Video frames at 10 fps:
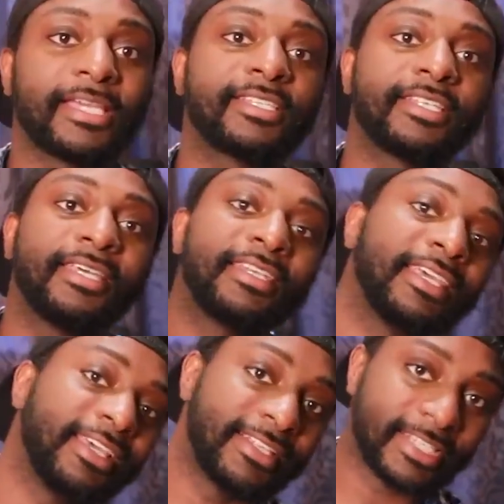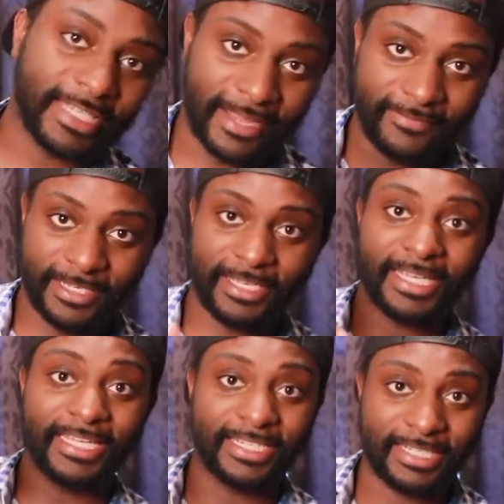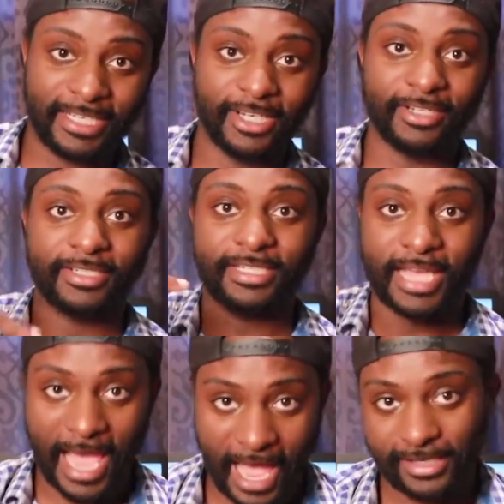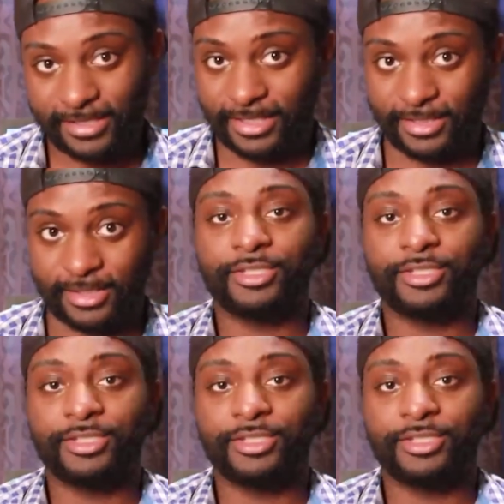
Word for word: next sin is levying illegal taxes.